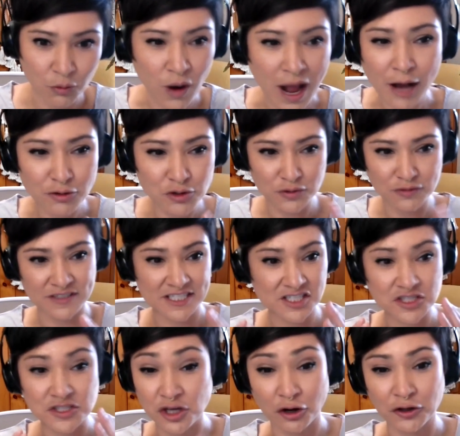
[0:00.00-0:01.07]
how you even
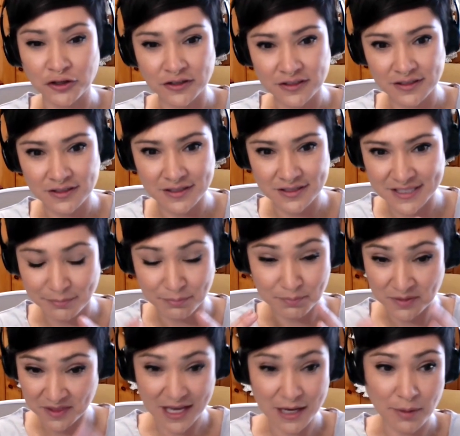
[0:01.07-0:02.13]
start to
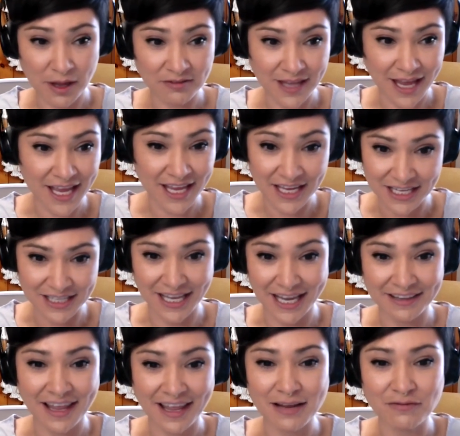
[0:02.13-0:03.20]
think about that and
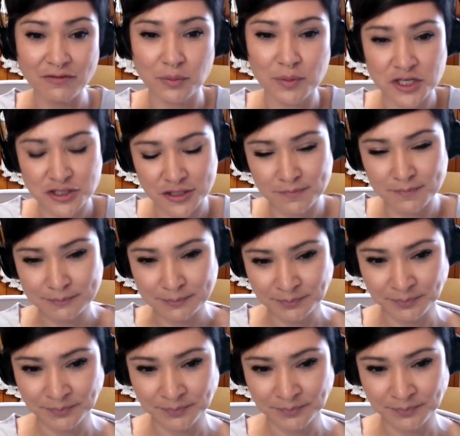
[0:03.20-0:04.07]
collect that information?